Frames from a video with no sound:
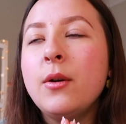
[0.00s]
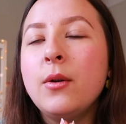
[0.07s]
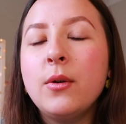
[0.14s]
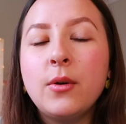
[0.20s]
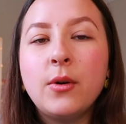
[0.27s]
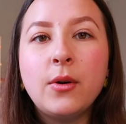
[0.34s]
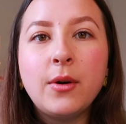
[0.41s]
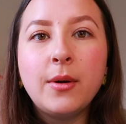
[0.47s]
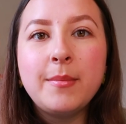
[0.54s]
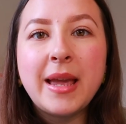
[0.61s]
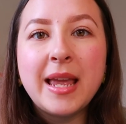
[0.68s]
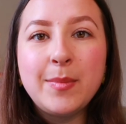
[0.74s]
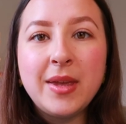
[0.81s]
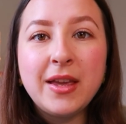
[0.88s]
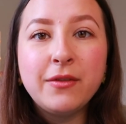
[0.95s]
or
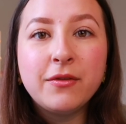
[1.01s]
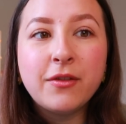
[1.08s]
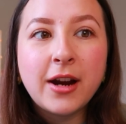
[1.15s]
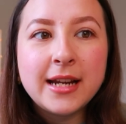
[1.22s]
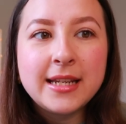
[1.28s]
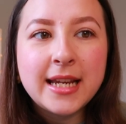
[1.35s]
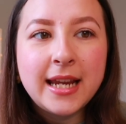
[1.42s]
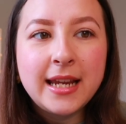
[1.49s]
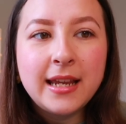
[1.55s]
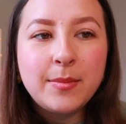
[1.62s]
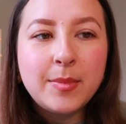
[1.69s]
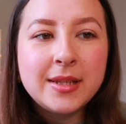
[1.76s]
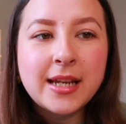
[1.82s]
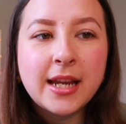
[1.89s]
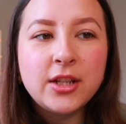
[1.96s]
maybe a Friday
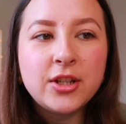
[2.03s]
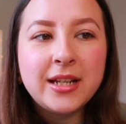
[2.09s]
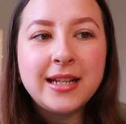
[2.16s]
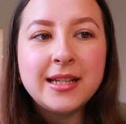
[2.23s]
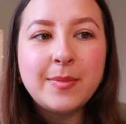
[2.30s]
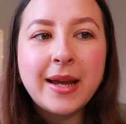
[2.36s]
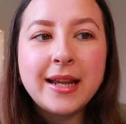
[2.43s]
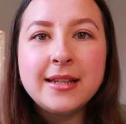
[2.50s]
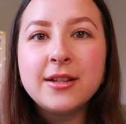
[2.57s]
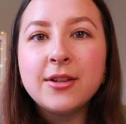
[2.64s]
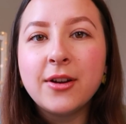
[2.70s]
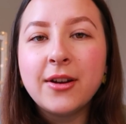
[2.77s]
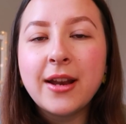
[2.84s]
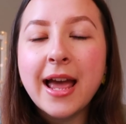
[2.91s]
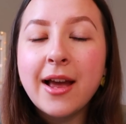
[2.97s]
potentially, depending
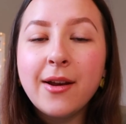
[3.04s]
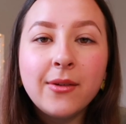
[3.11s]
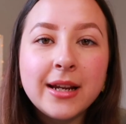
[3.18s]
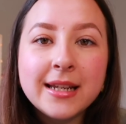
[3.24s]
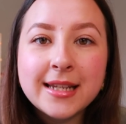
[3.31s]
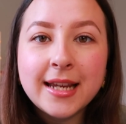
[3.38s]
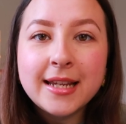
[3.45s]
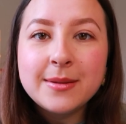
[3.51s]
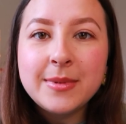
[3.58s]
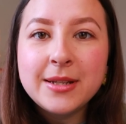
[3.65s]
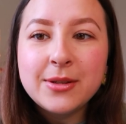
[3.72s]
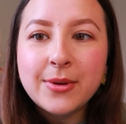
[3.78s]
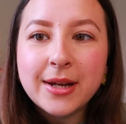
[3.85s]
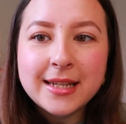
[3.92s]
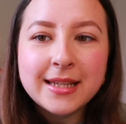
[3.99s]
on how long it takes me
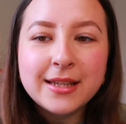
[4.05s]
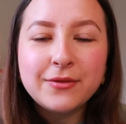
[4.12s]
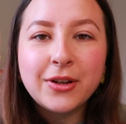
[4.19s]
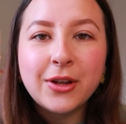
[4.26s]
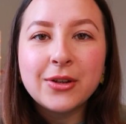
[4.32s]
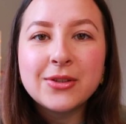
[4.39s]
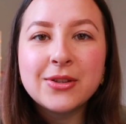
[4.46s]
to edit the vlog.